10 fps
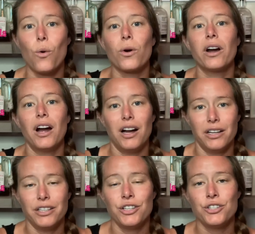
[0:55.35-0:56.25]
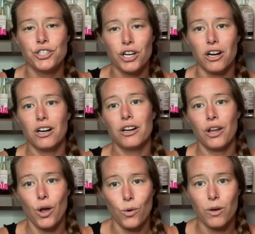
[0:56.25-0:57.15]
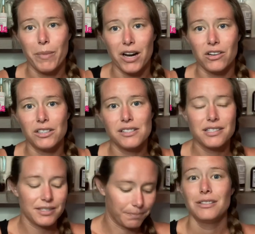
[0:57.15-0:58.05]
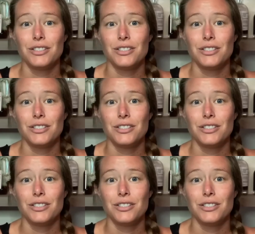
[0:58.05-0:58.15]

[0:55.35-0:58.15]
or uncharred oak barrels.